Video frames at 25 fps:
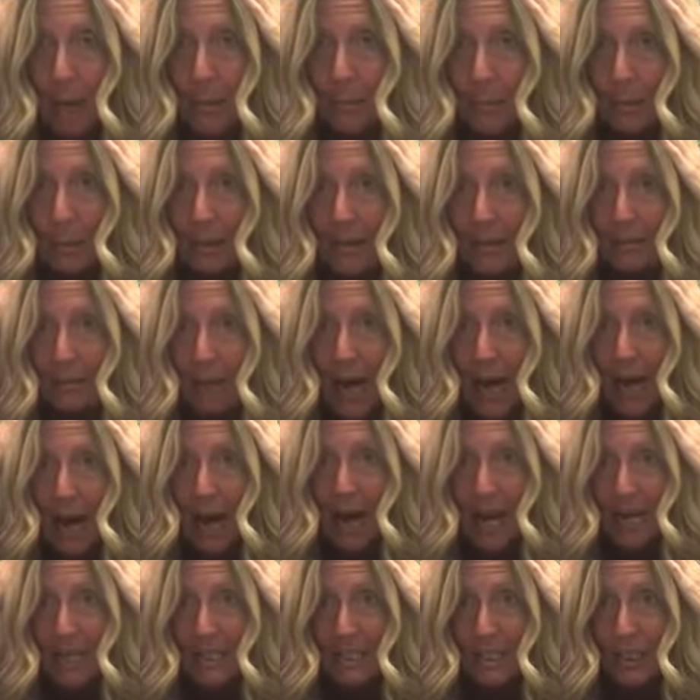But if
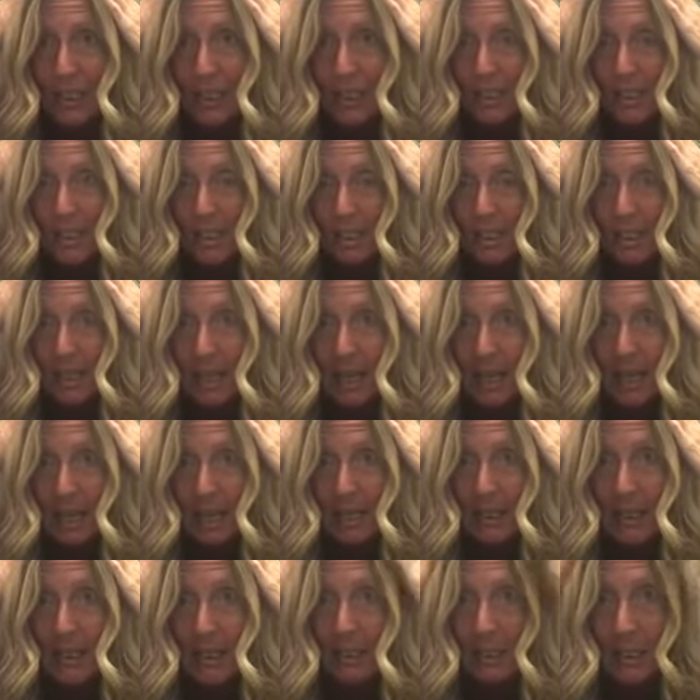I just
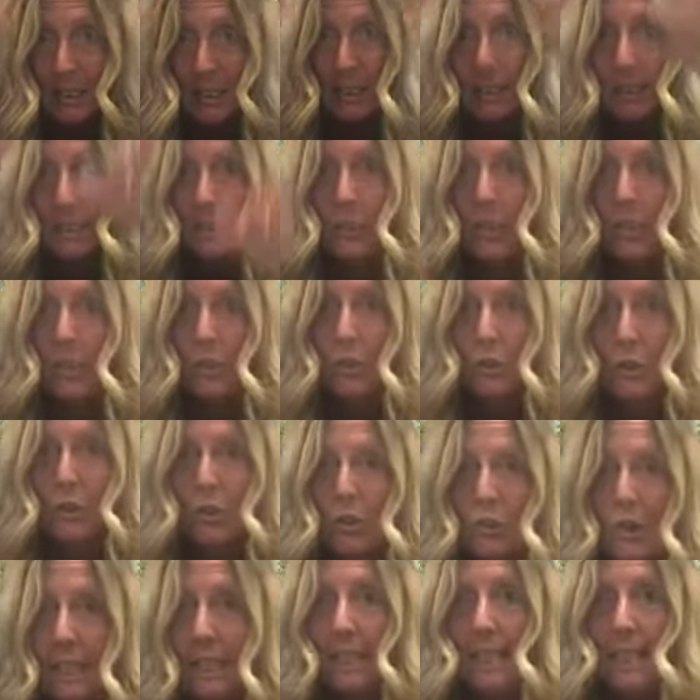say, touch
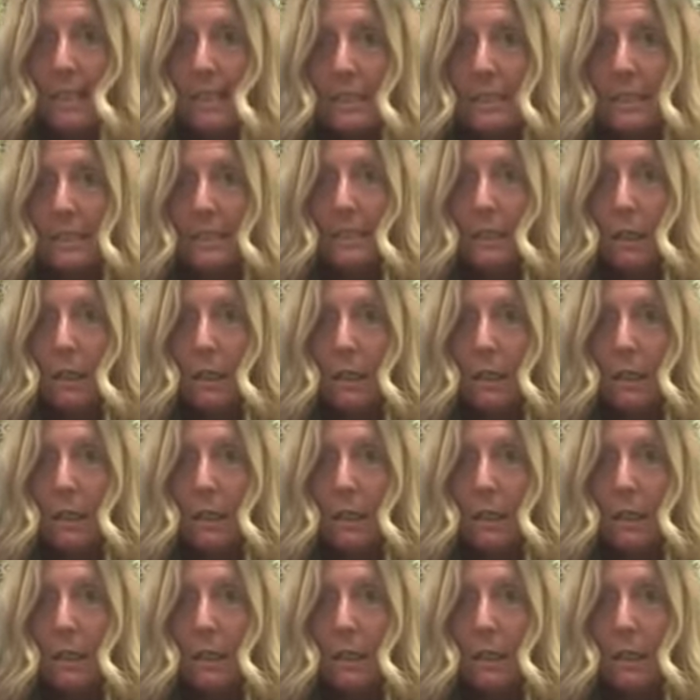your knees,